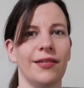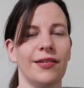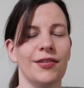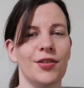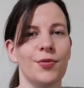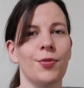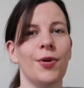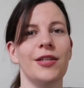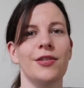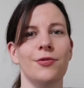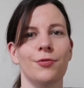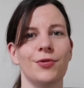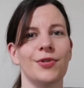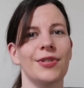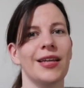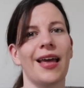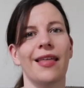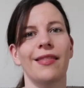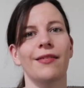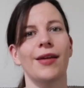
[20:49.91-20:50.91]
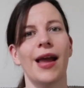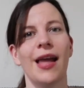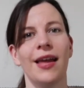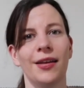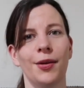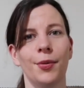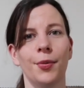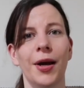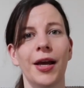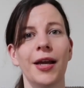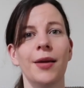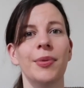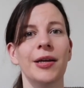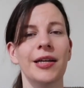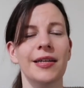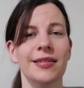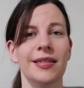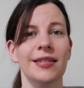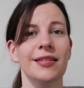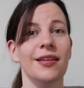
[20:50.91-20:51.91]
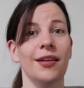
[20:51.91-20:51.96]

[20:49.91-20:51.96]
sweater altogether anyway, because it's